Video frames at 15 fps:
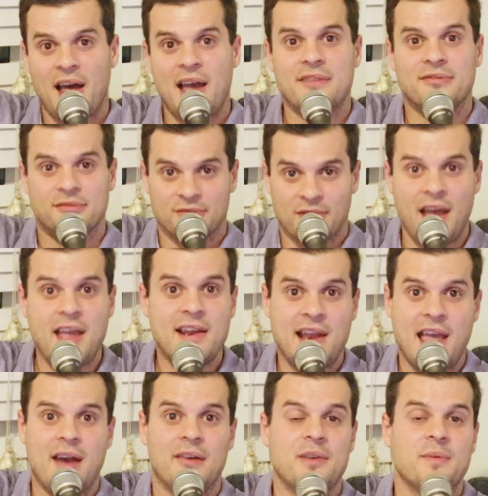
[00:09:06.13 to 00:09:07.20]
life right
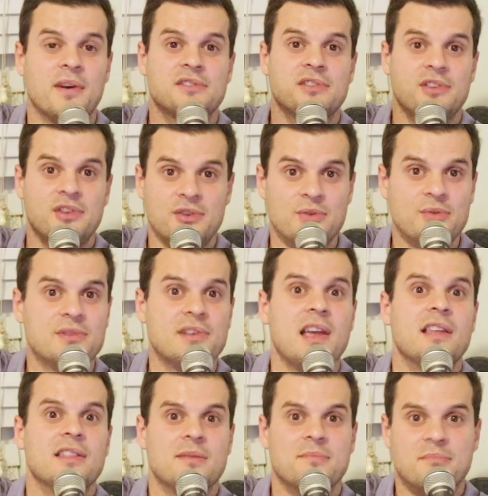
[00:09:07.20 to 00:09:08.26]
now, and he wants to use
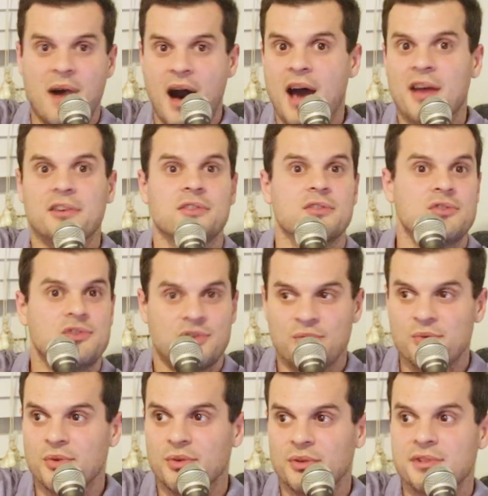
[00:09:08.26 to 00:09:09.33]
the modern
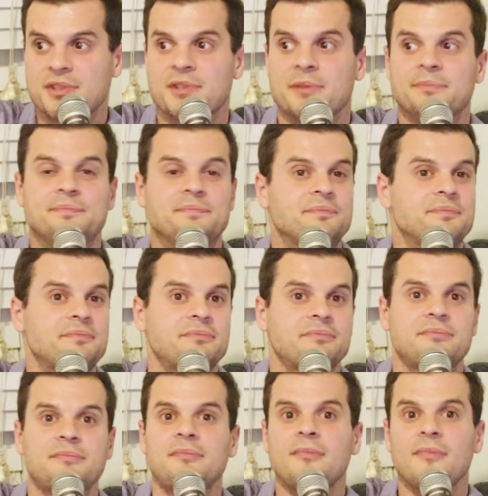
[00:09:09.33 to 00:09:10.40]
tools
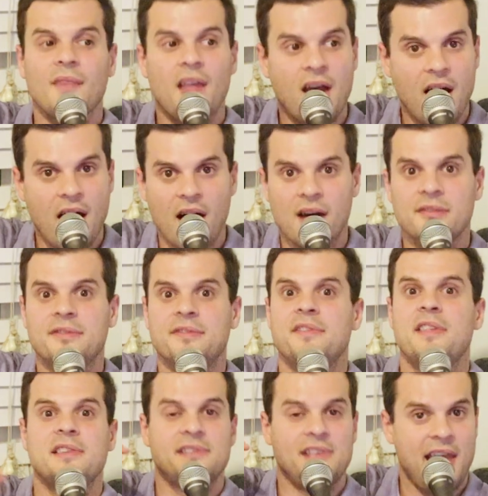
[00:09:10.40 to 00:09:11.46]
of
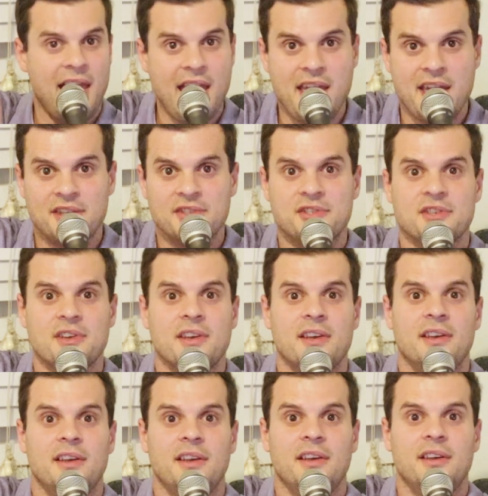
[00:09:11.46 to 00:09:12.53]
this age
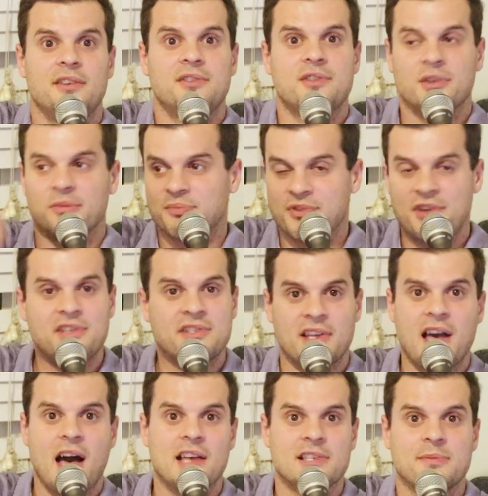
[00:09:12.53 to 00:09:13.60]
to preach the
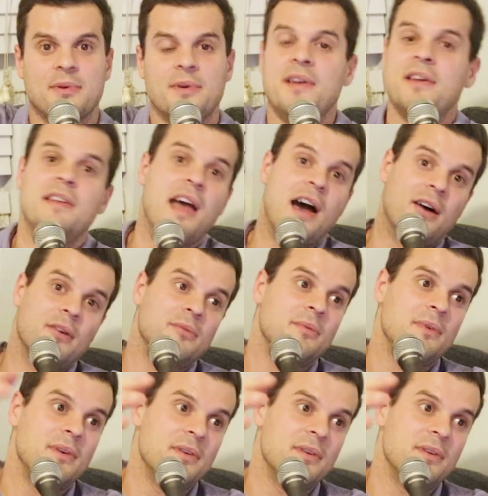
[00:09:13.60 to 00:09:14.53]
gospel. Now,